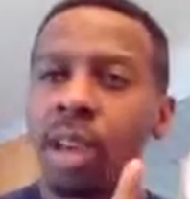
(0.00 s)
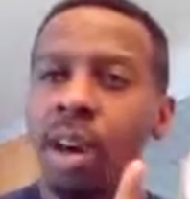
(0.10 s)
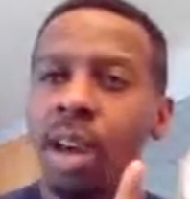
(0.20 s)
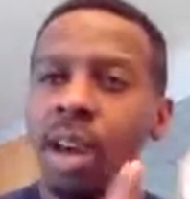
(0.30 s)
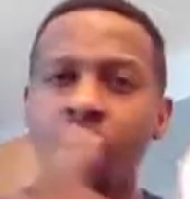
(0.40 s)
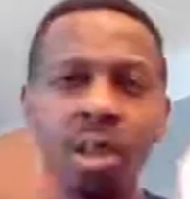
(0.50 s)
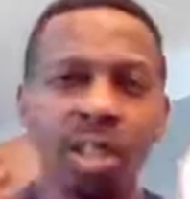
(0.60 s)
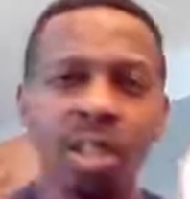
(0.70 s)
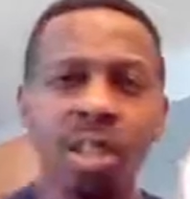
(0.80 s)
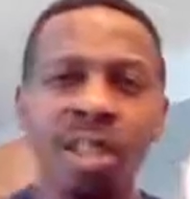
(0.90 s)
All right, have you
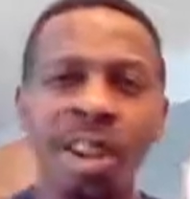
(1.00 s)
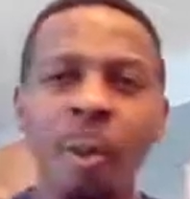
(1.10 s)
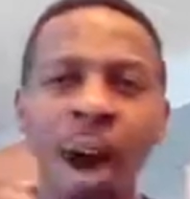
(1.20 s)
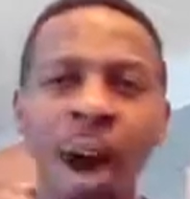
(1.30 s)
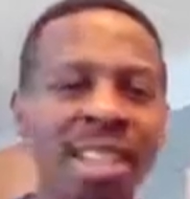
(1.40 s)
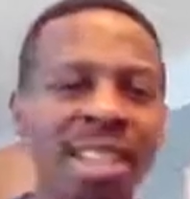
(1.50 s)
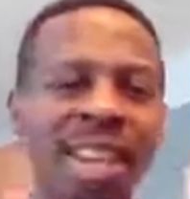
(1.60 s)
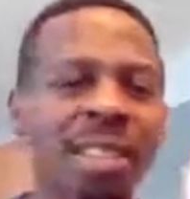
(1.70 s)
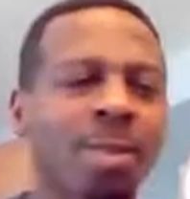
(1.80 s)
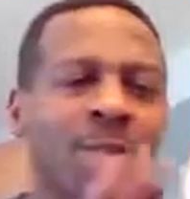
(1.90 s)
considered that? Why is the
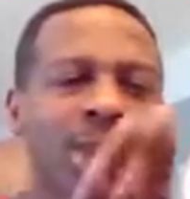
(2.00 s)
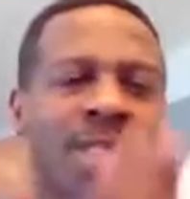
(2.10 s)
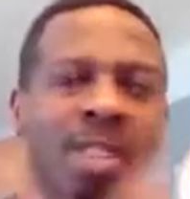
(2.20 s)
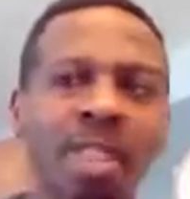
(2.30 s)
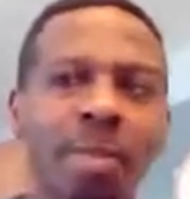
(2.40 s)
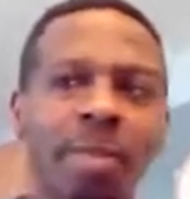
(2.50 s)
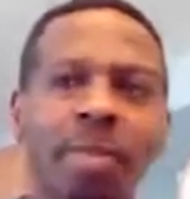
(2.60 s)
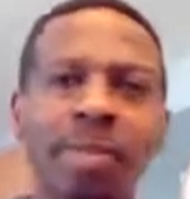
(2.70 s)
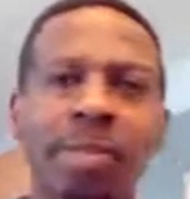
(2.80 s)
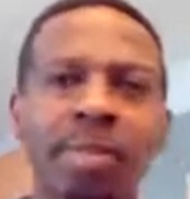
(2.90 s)
ketchup floating to the
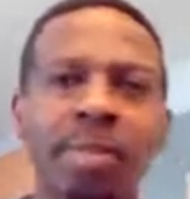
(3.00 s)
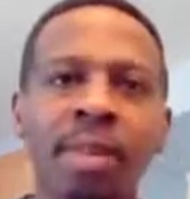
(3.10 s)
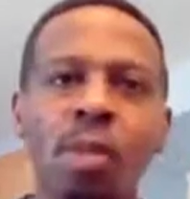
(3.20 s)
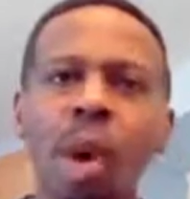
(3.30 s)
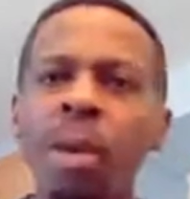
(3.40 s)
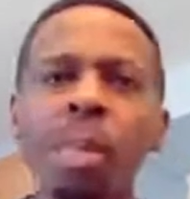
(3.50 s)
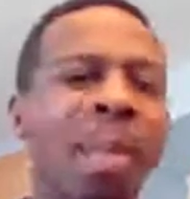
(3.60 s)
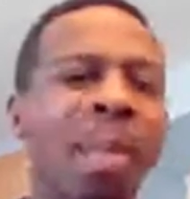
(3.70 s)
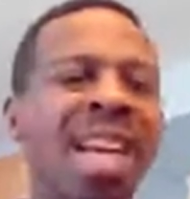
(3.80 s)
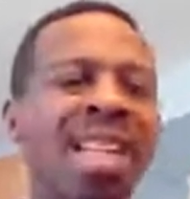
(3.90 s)
top? What would
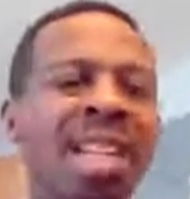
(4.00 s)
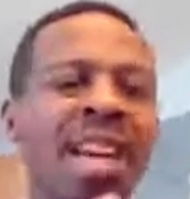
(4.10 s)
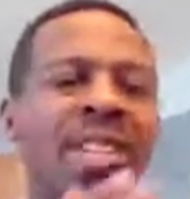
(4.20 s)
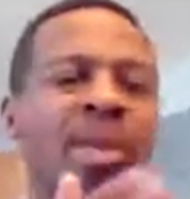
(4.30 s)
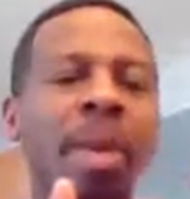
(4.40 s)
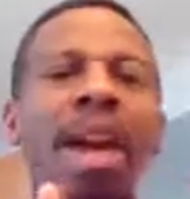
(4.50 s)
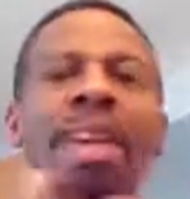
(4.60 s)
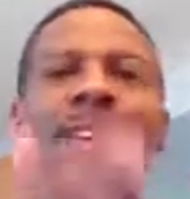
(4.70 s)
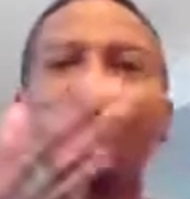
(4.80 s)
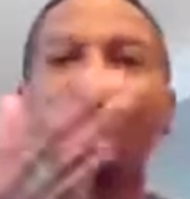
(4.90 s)
make the ketchup
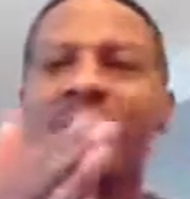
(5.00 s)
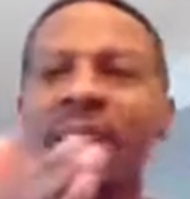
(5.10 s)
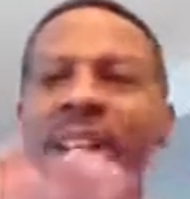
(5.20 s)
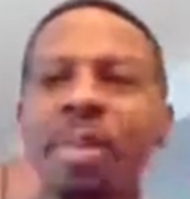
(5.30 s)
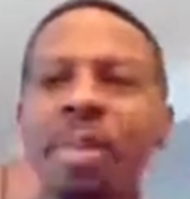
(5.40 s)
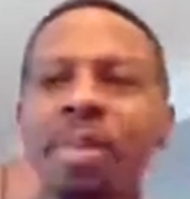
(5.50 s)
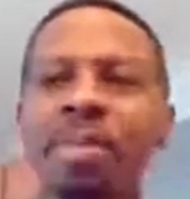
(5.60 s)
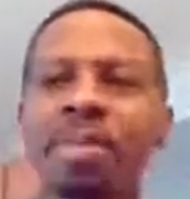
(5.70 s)
packet go to the top?